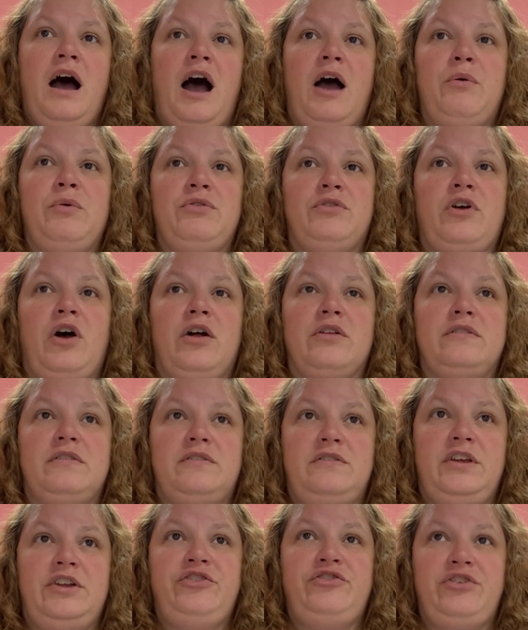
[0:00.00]
It was called
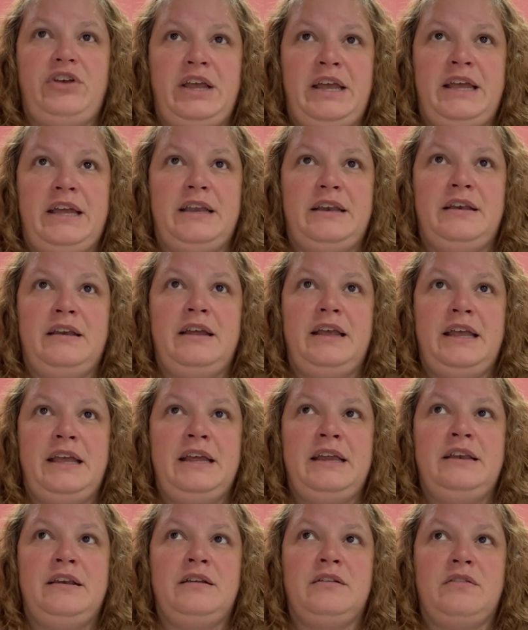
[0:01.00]
Stitch
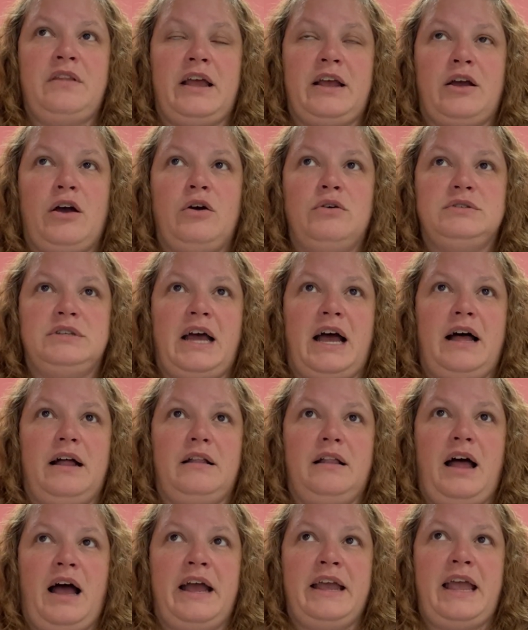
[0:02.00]
in like a
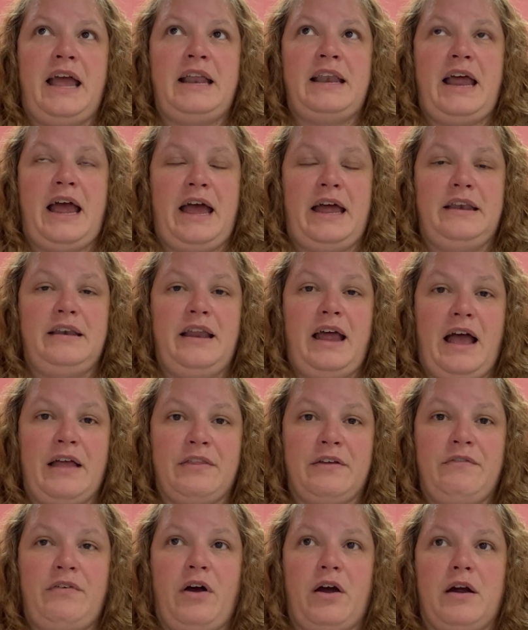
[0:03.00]
hotel, INN, at
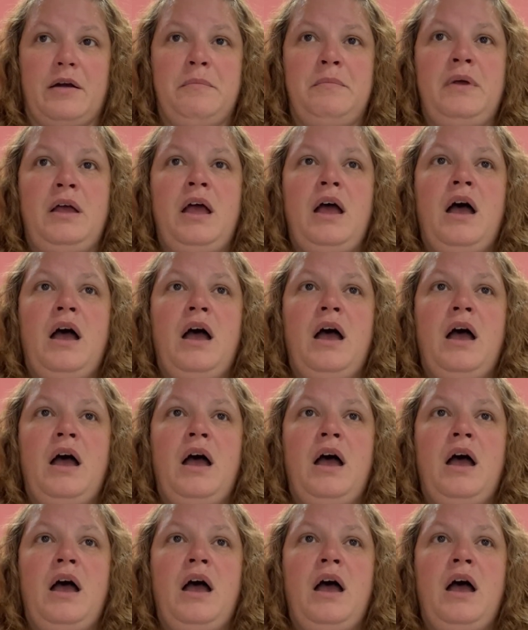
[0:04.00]
the farm.